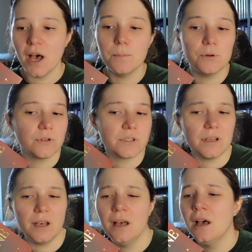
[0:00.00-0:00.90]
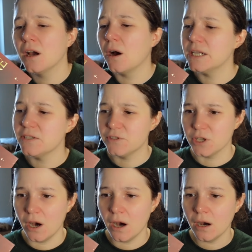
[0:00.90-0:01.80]
Her books are kind of
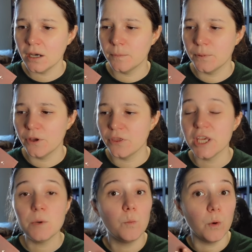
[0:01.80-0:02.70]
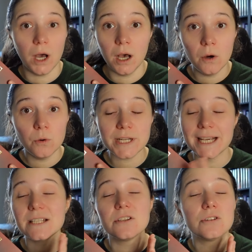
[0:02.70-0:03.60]
dark, but the world
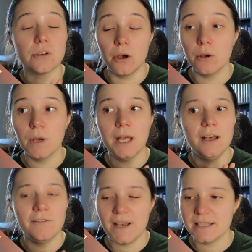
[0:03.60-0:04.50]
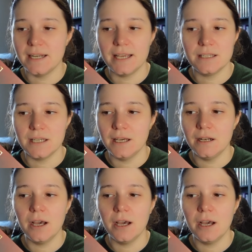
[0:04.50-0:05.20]
is so fascinating.